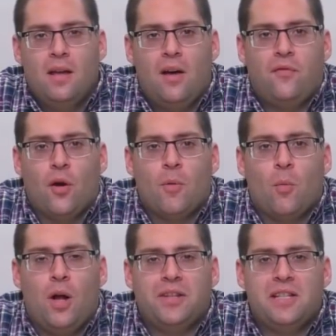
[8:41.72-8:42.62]
A former
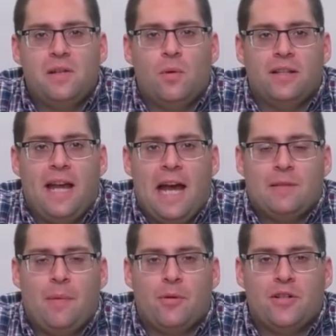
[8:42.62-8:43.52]
Walt Disney World
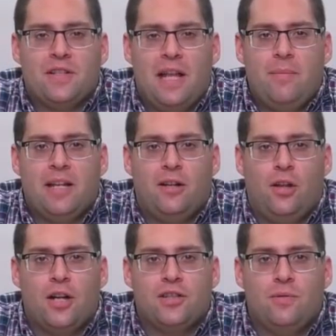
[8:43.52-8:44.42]
cast member is claiming in a
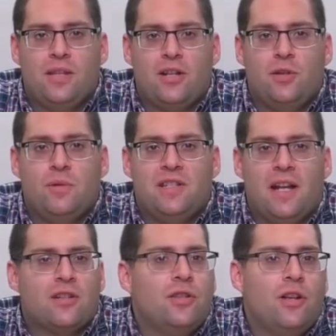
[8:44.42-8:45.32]
lawsuit that she was
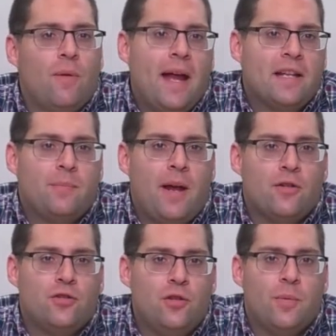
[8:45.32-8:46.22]
sexually harassed by
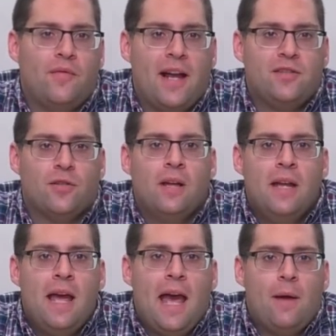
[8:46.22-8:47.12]
her supervisor
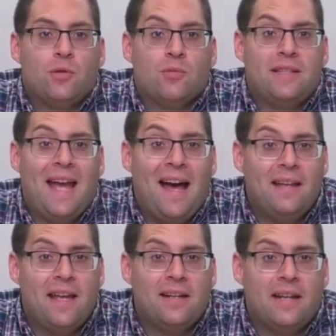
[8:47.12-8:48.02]
and was
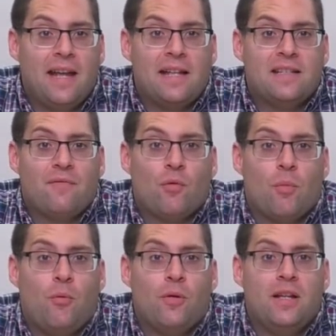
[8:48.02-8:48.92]
retaliated against after
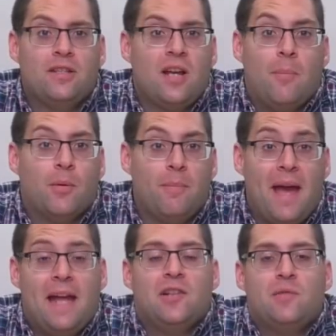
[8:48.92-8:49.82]
reporting it to upper
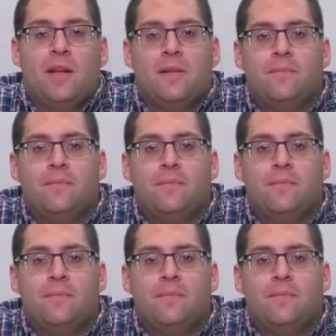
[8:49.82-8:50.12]
management.